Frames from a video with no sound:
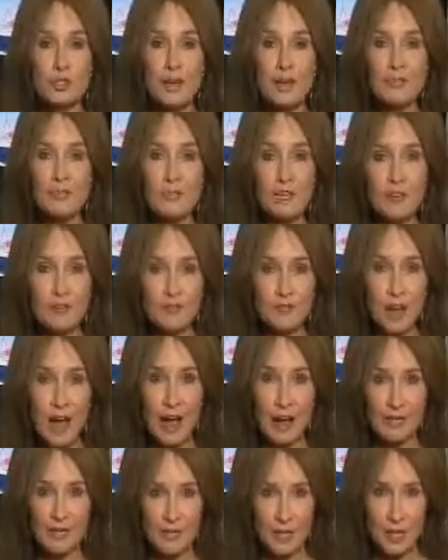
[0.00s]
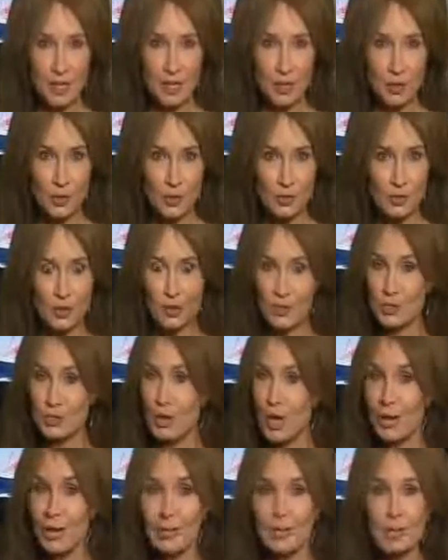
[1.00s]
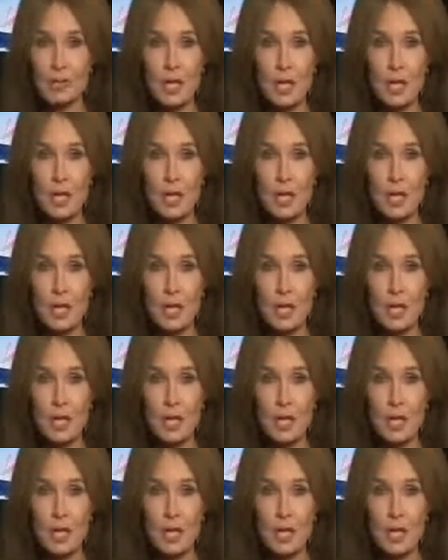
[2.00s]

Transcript: 75 years, the sunken